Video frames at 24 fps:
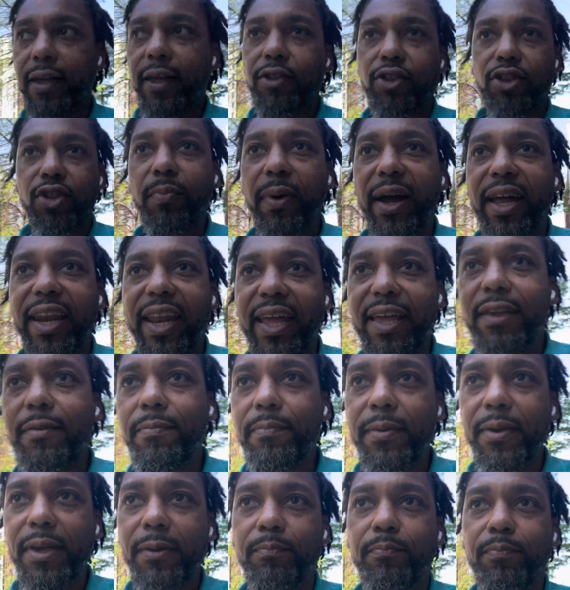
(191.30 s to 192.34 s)
She might
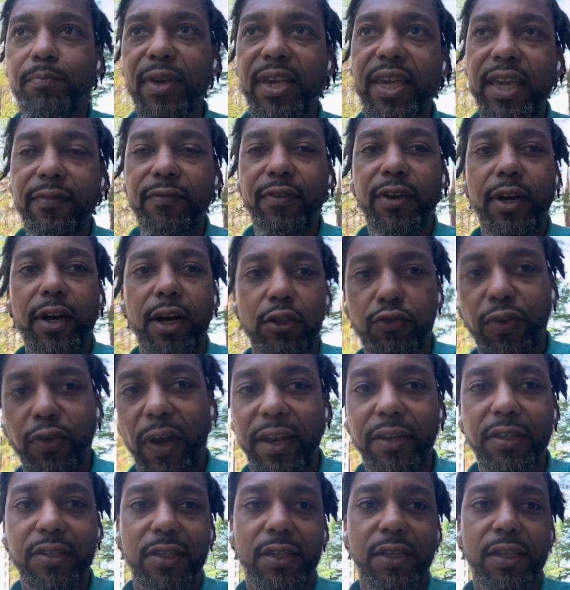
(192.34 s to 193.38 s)
not be even
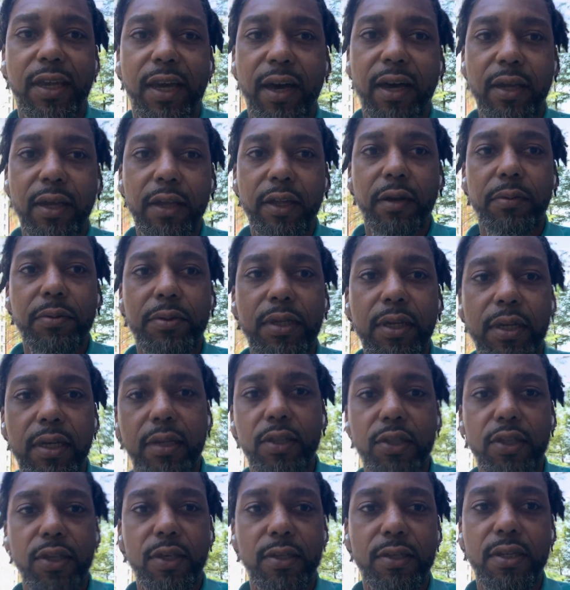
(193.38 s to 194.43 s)
attracted to the guy, you know what
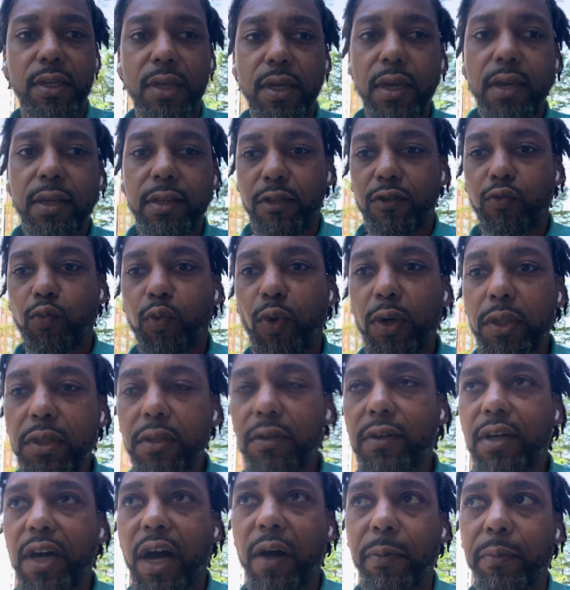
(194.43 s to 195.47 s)
I'm saying? Just one little
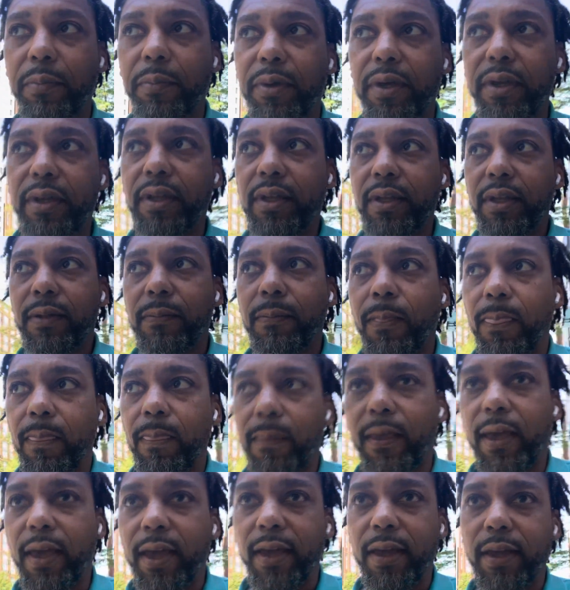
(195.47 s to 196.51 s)
compliment
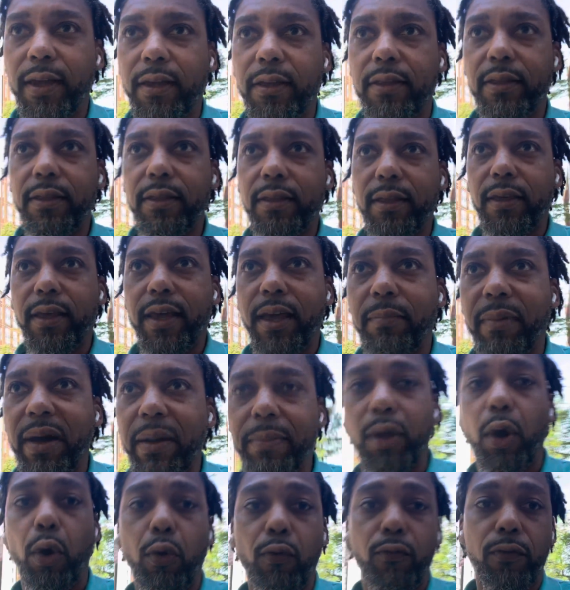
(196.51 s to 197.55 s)
and it might
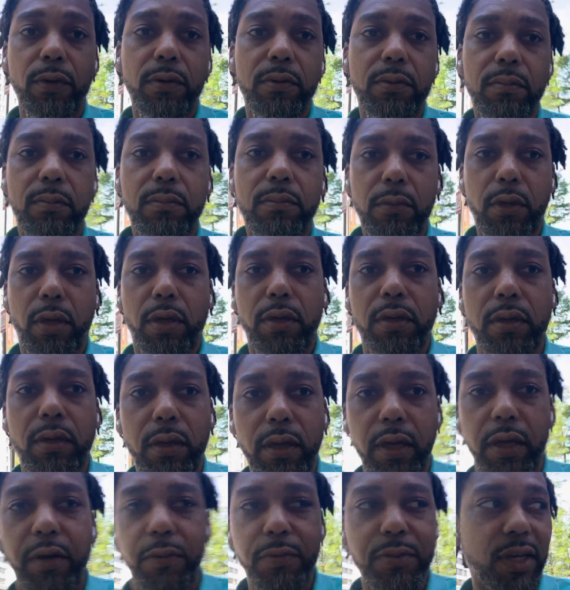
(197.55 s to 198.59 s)
be over. You
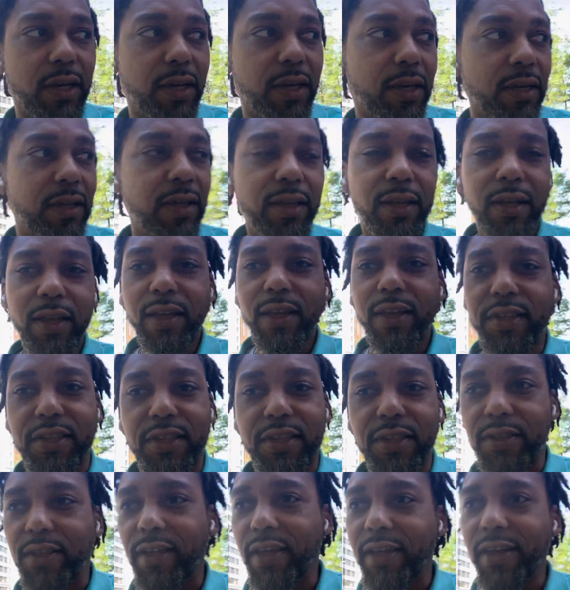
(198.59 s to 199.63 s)
know what I'm saying?
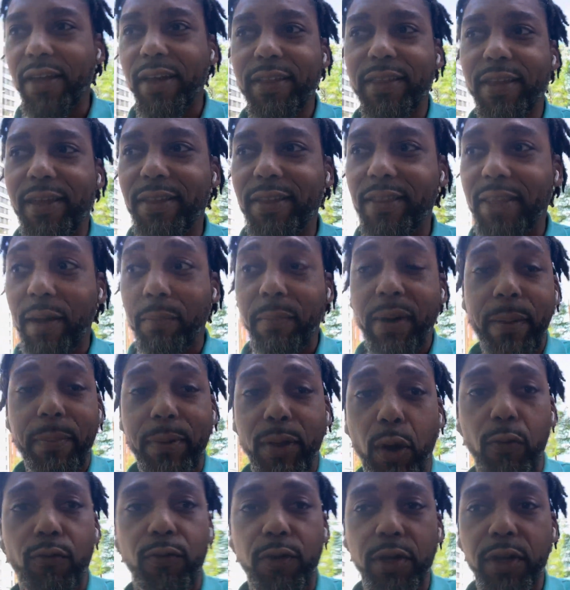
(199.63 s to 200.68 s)
It might be
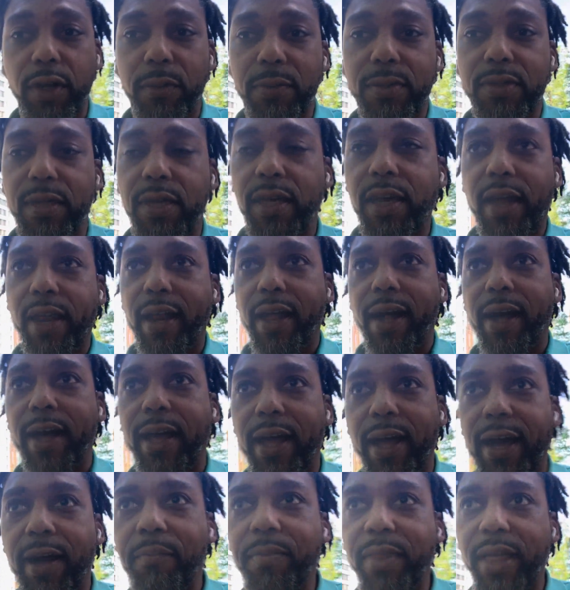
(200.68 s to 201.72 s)
over, you know what I'm saying? And
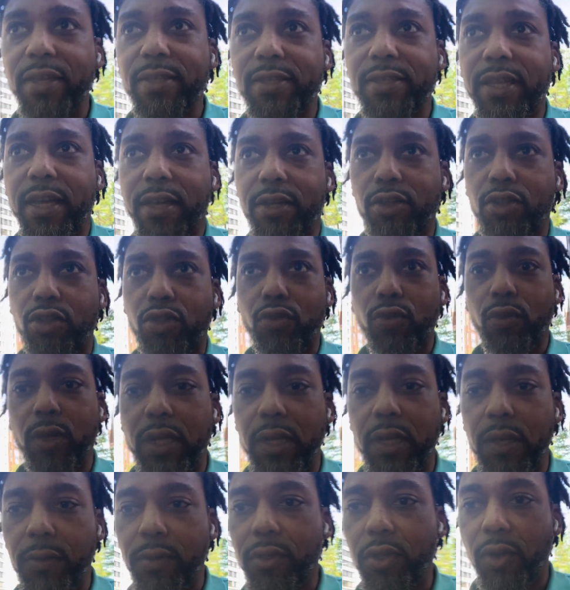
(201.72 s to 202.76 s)
I'm not exactly sure,
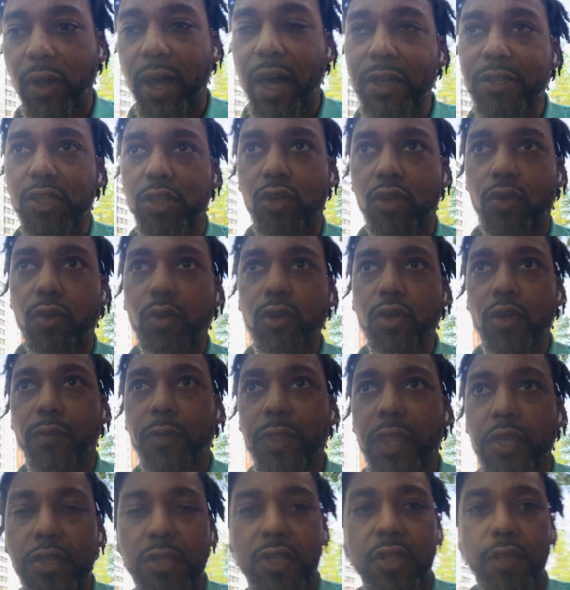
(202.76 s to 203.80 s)
how secure your
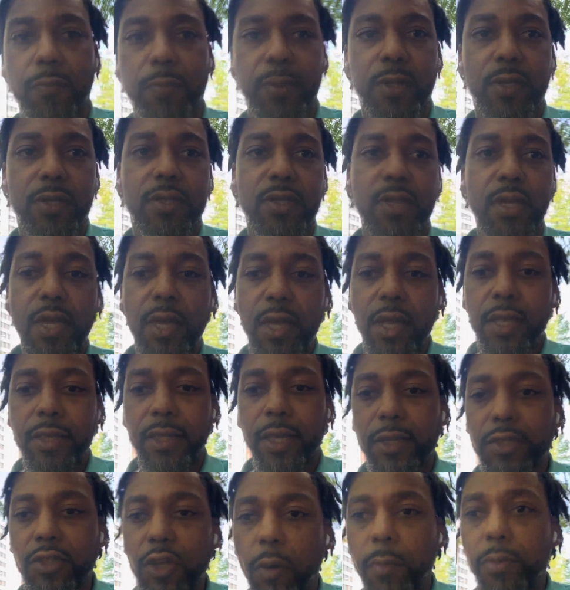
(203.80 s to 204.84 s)
relationship is.
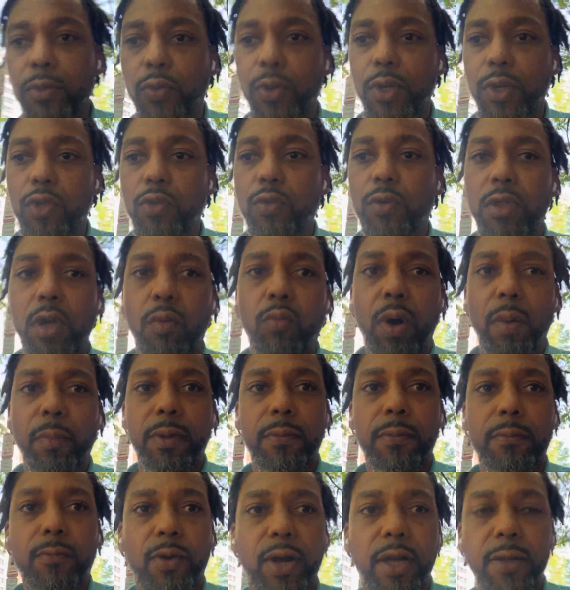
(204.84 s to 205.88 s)
That's all between you and your woman,
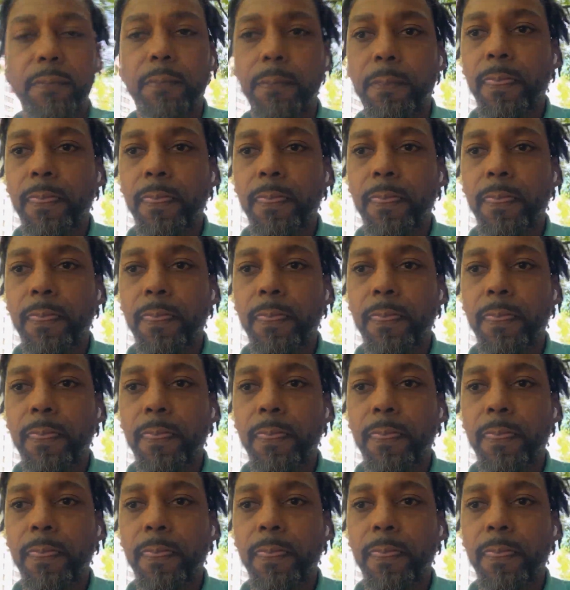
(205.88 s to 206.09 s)
right?